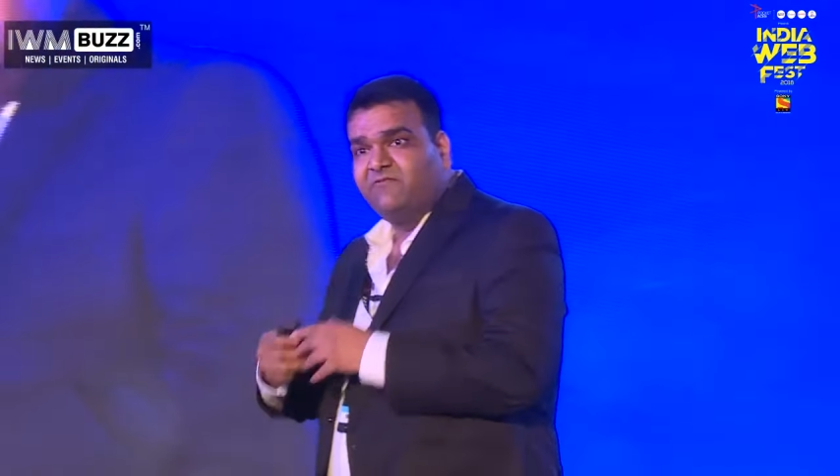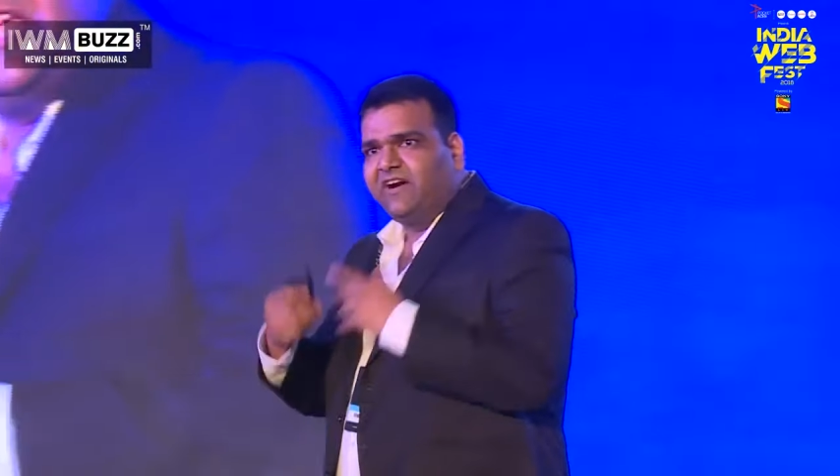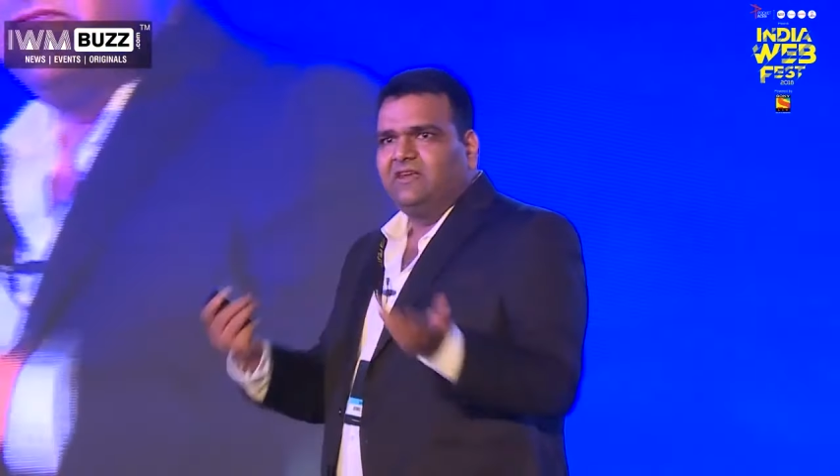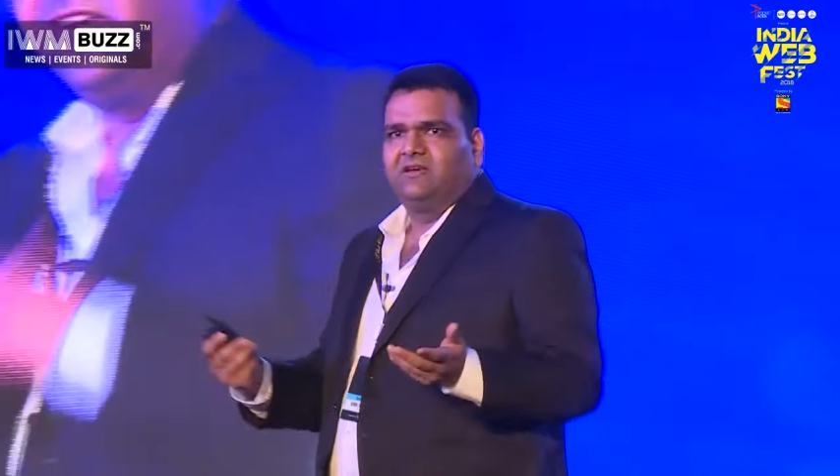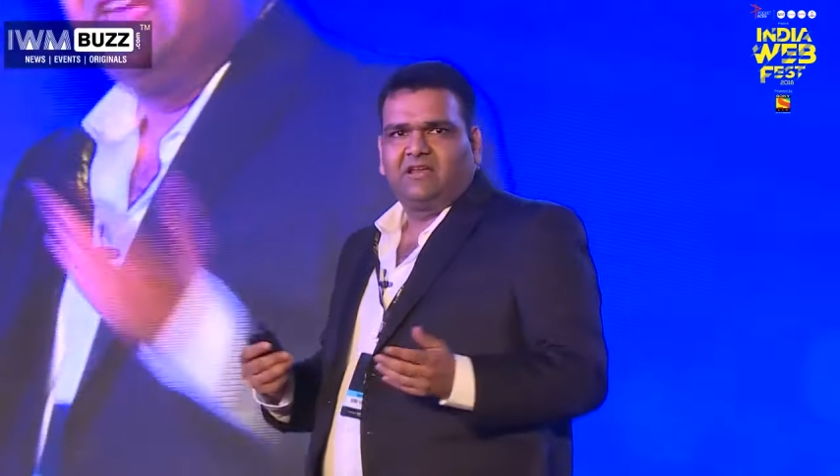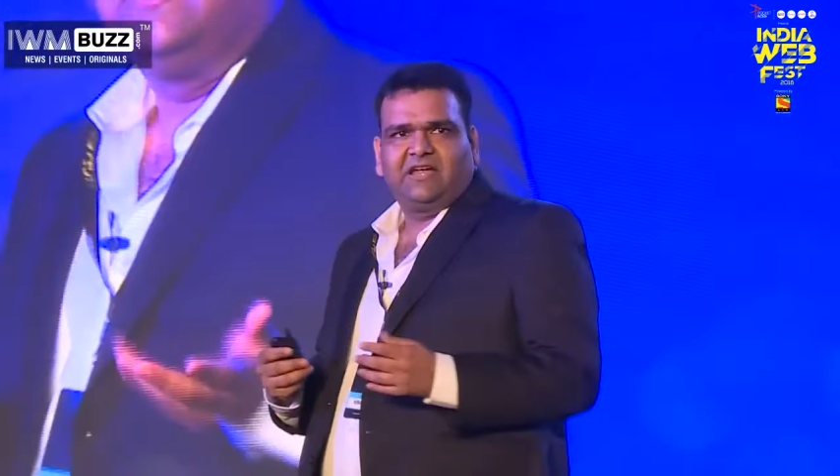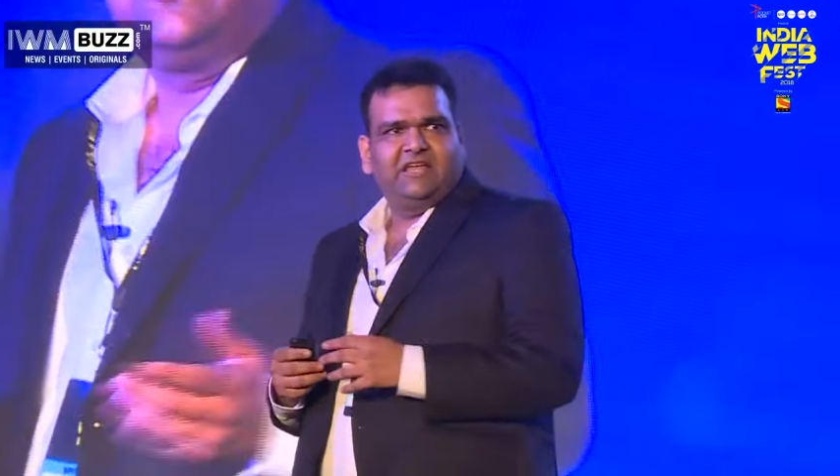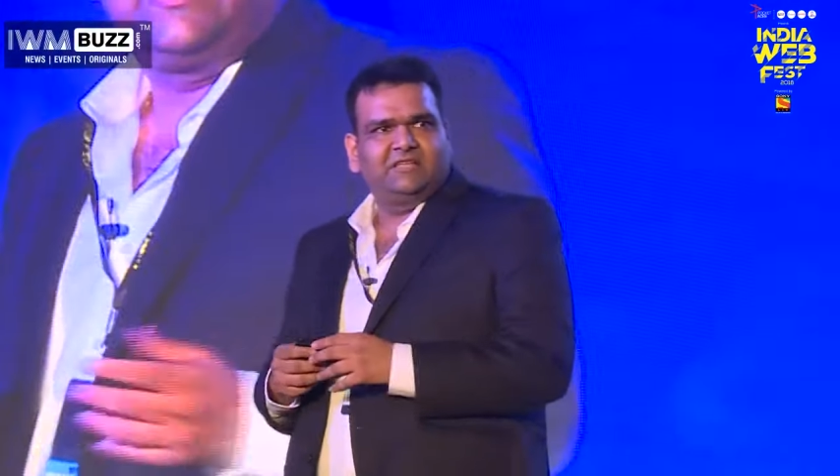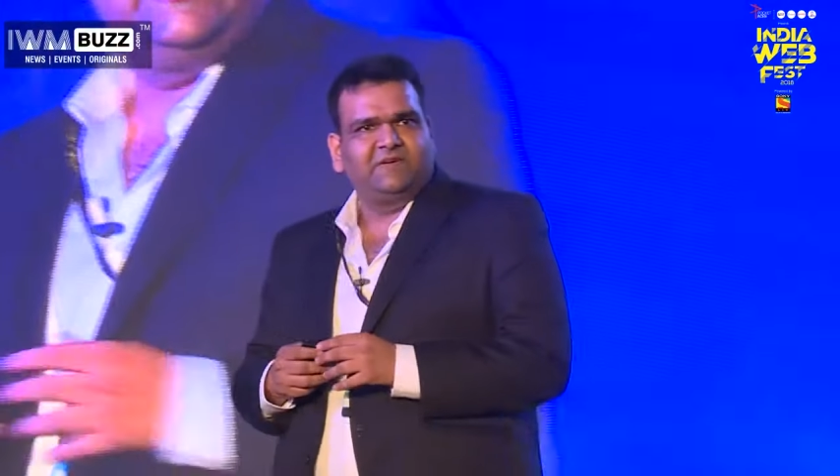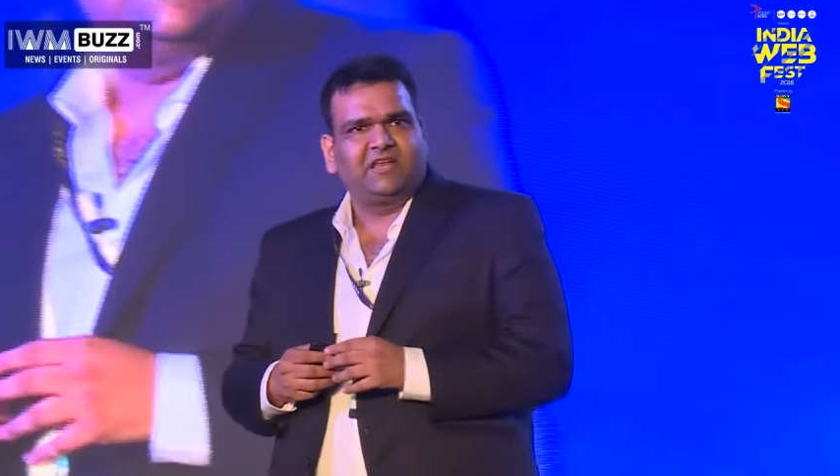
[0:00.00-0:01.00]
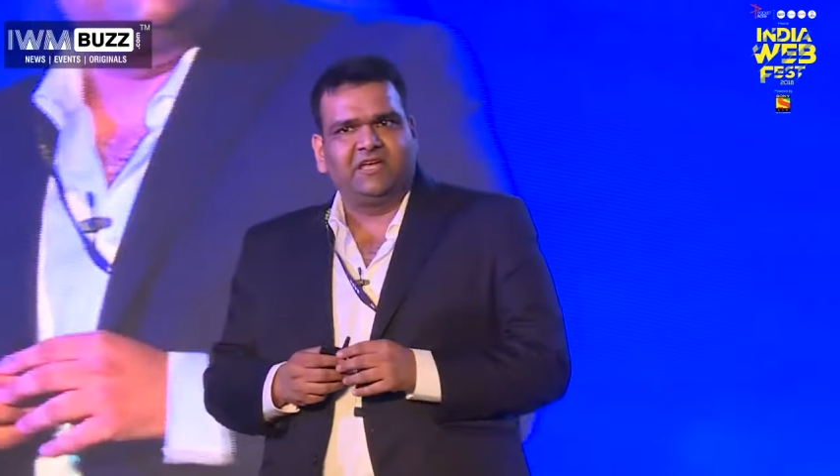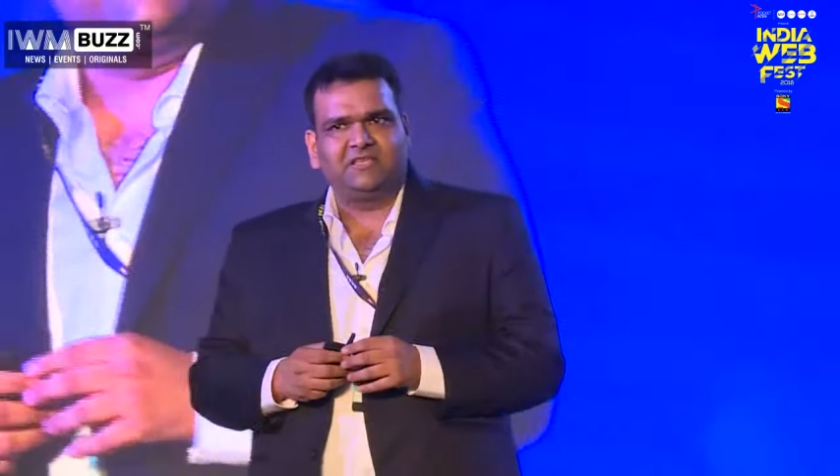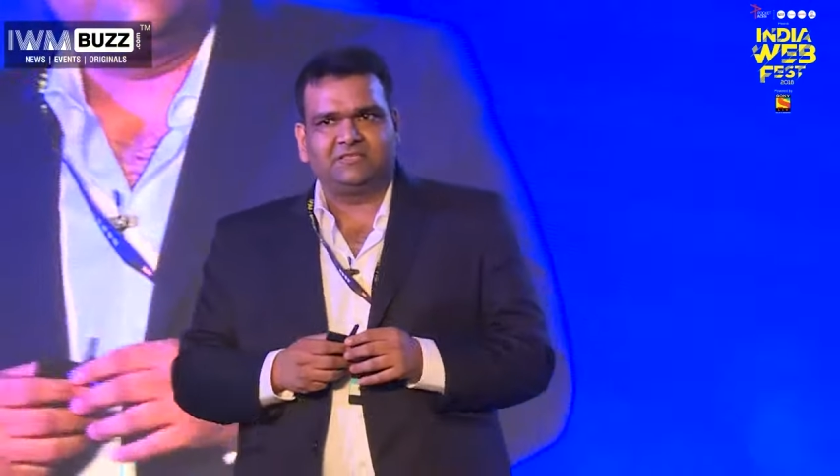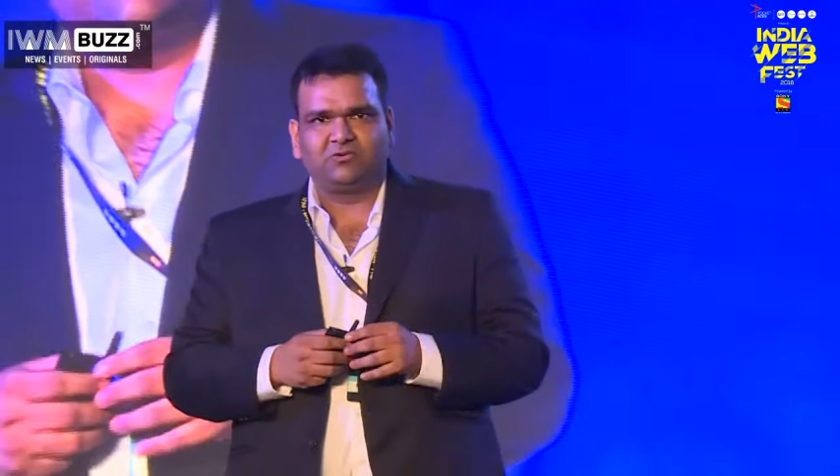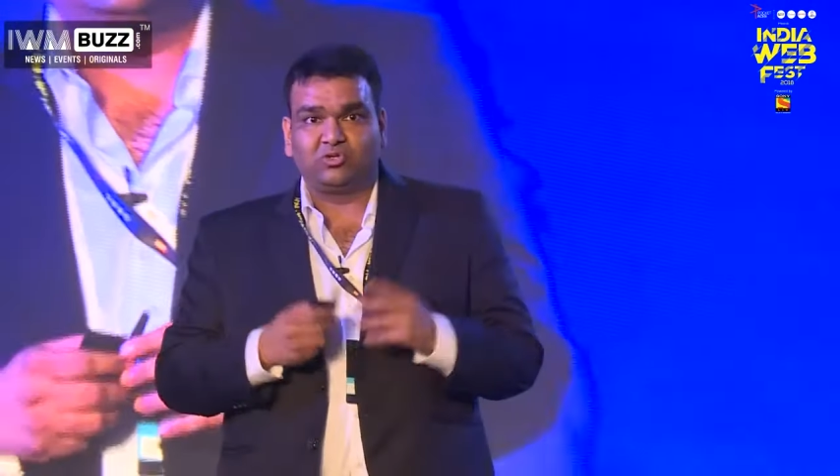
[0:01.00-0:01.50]
viral, right, as far
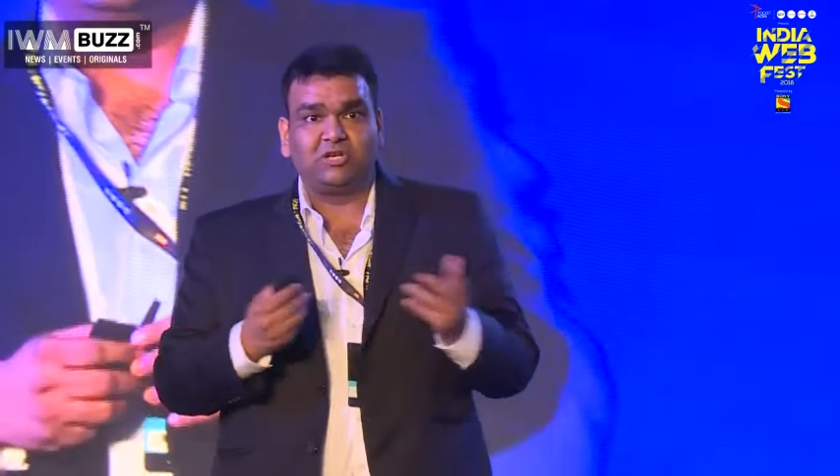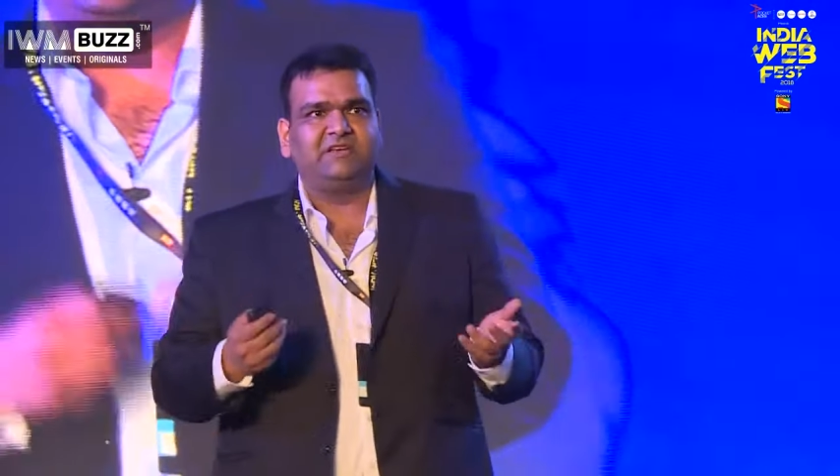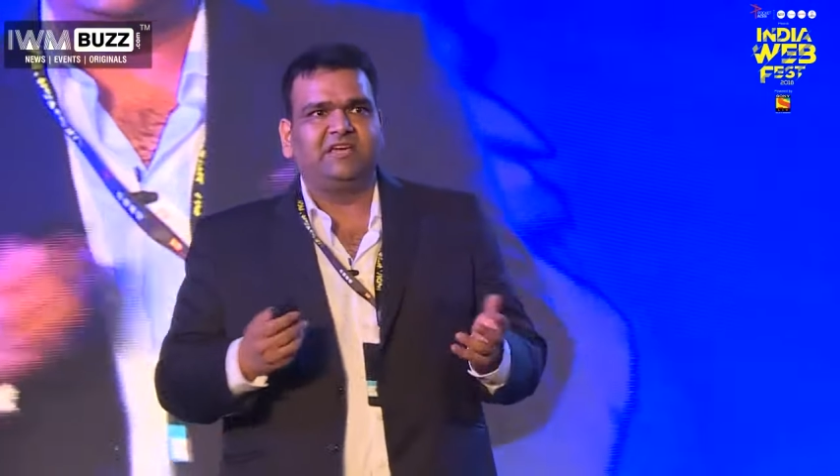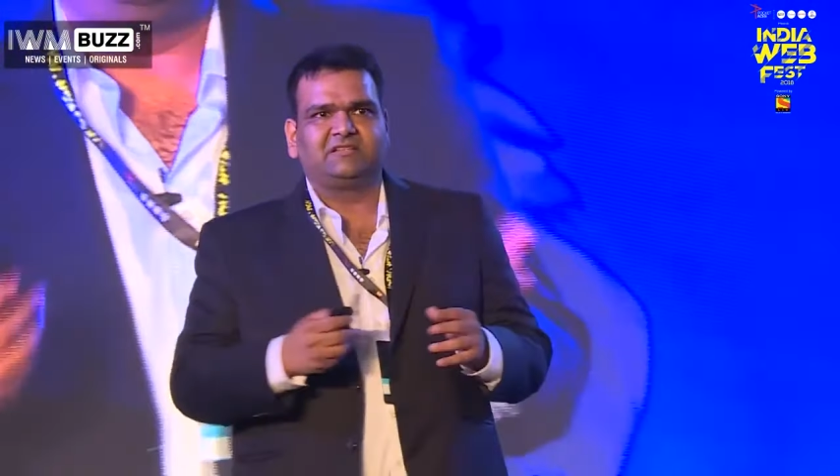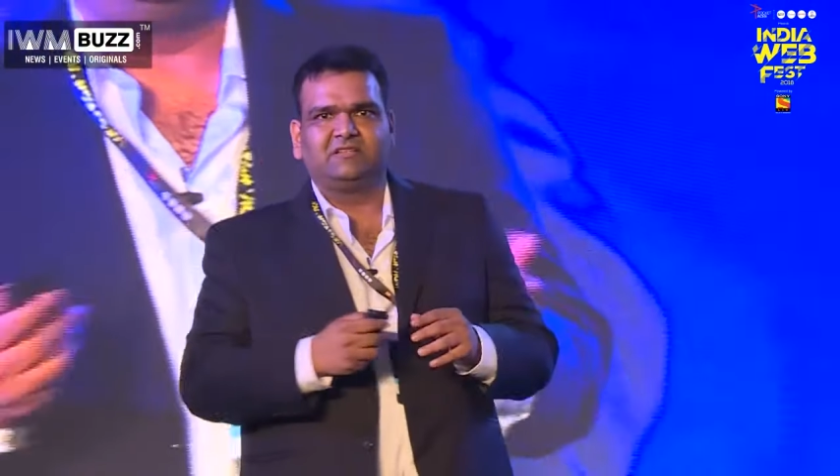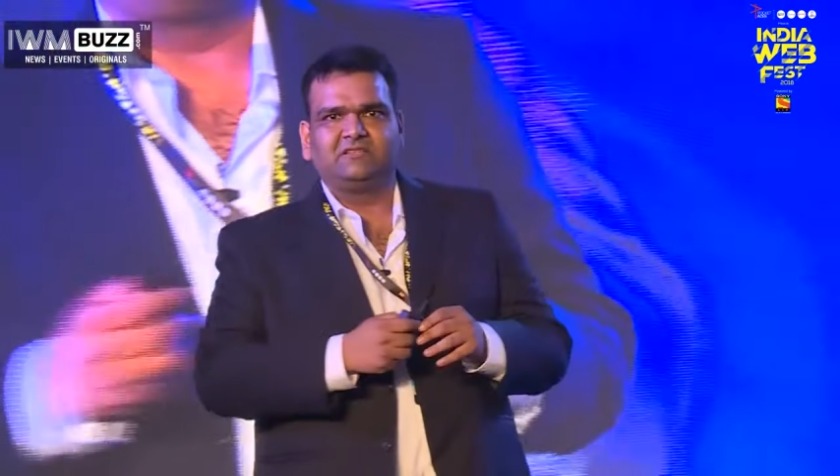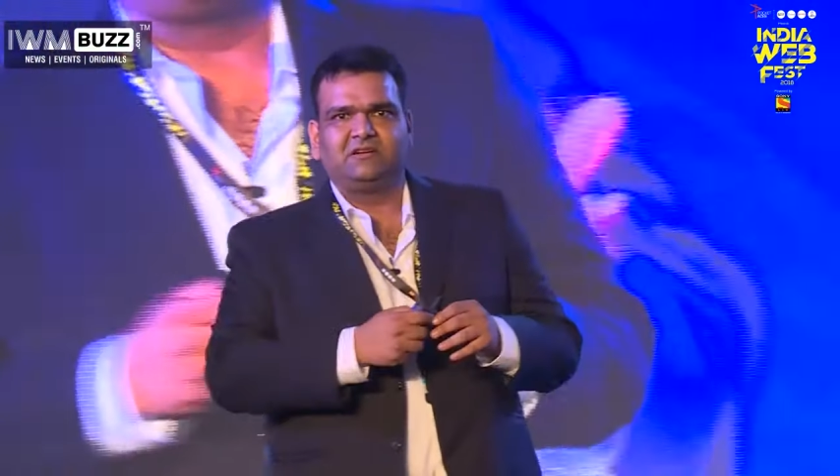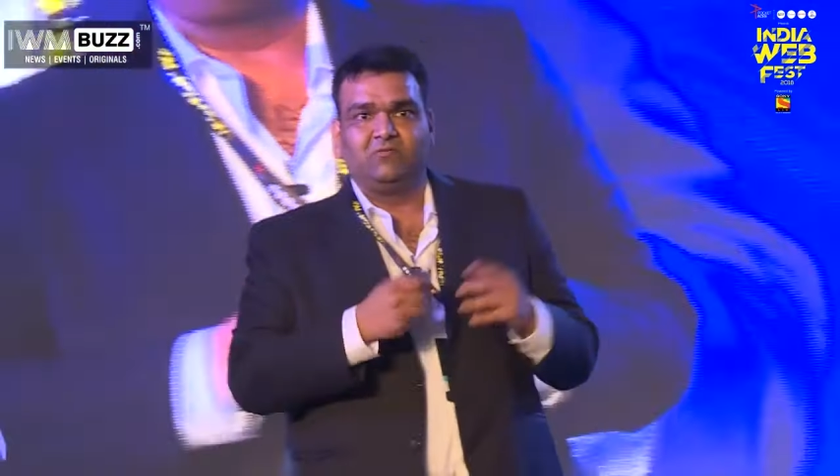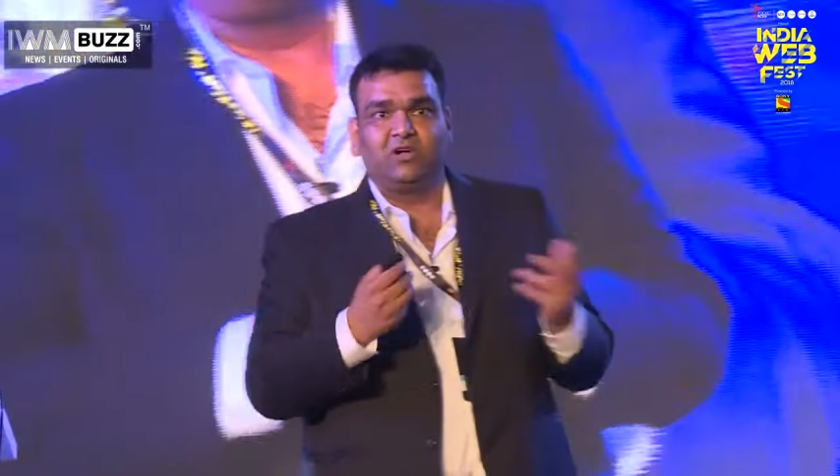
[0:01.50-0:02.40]
as social media is concerned,